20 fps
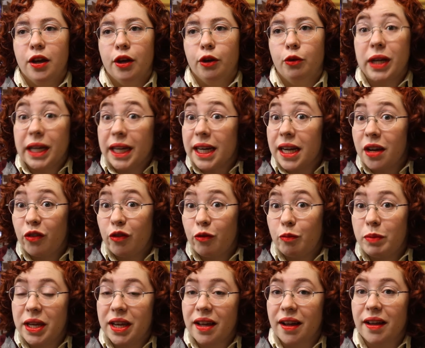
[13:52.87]
quick enough
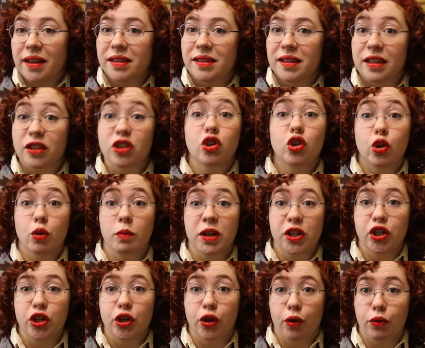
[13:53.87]
because it's too
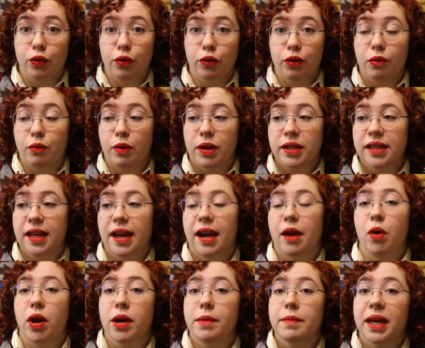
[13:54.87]
much to go through at once, and I
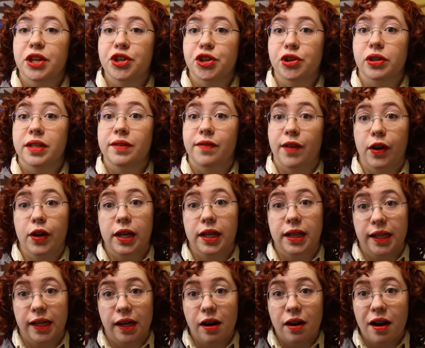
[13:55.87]
want to make sure it's very
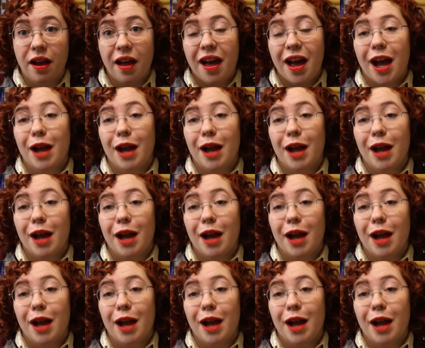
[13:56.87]
clear.